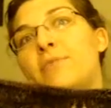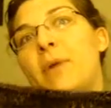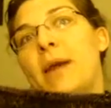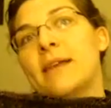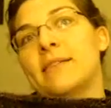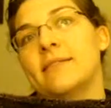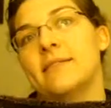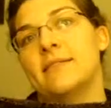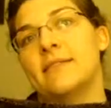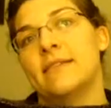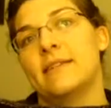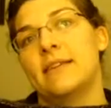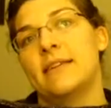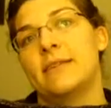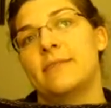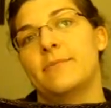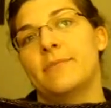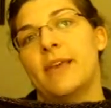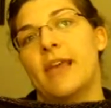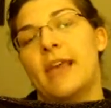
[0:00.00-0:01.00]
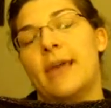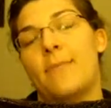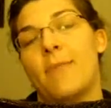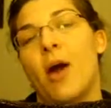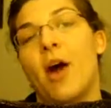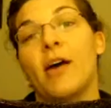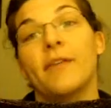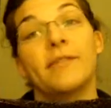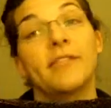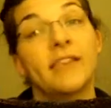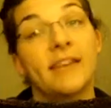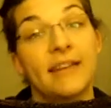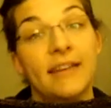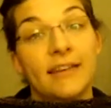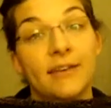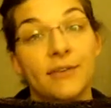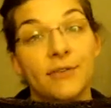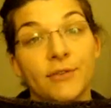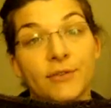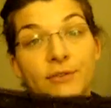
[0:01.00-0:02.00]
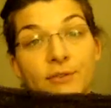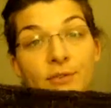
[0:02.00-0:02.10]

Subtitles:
of Brass and Steam came off the needles,